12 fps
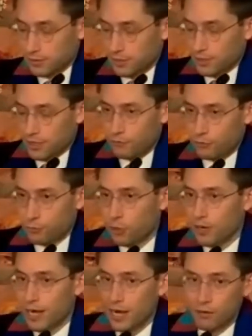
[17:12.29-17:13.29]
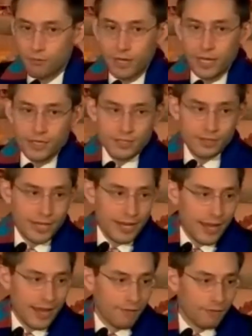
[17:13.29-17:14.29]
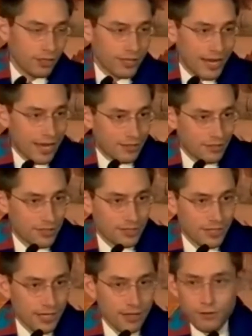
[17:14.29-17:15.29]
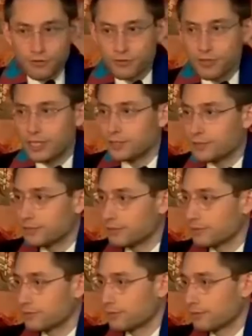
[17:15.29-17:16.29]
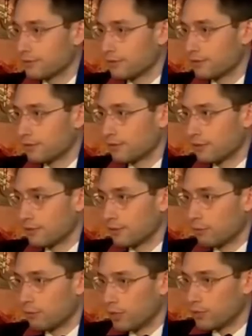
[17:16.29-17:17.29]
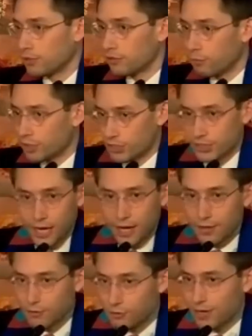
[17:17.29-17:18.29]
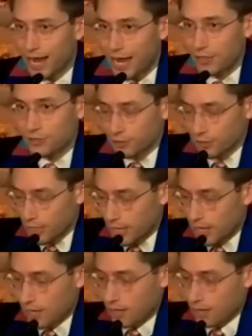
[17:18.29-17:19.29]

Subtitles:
If you're more outraged that they have the audacity to say those things, wonder which side you're actually on.